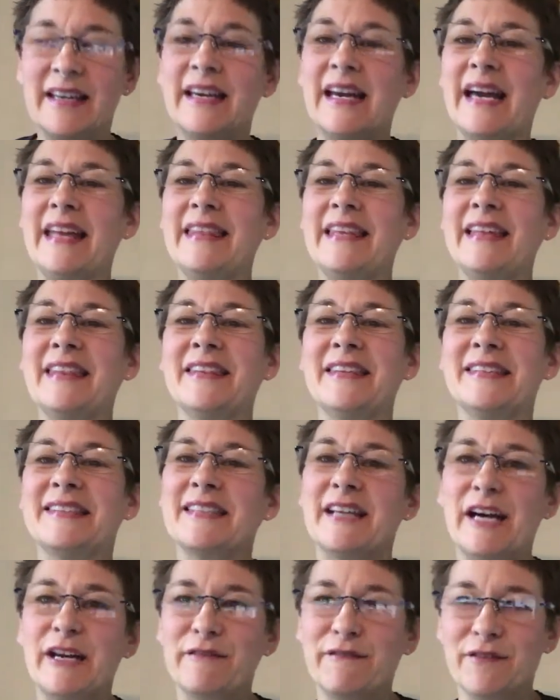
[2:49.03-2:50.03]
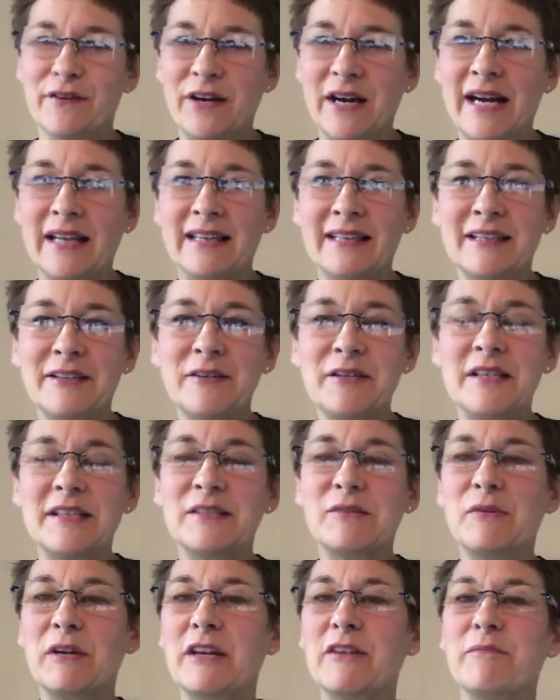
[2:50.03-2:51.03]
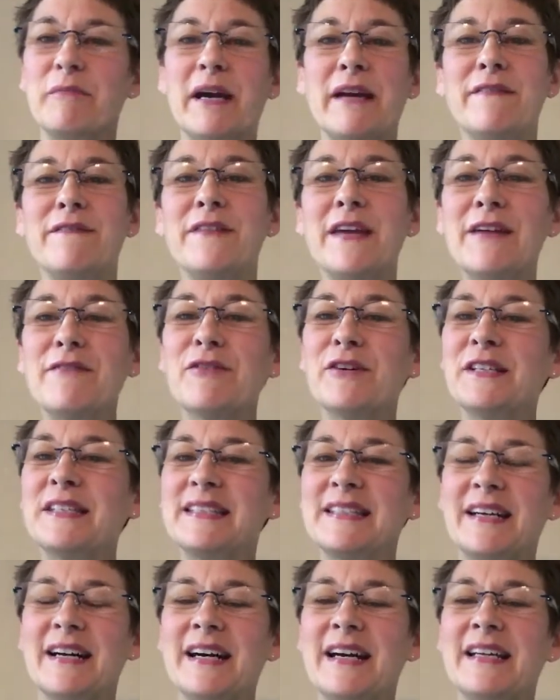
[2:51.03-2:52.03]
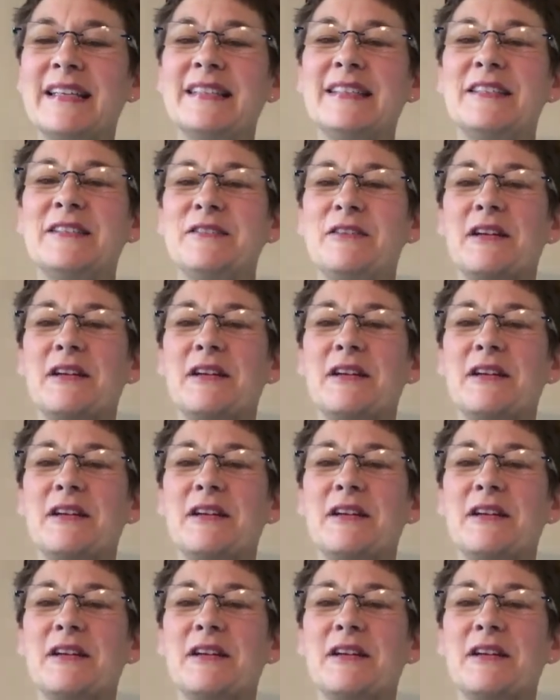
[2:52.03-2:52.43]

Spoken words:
And then the sign for alleluia is one of my favorite signs.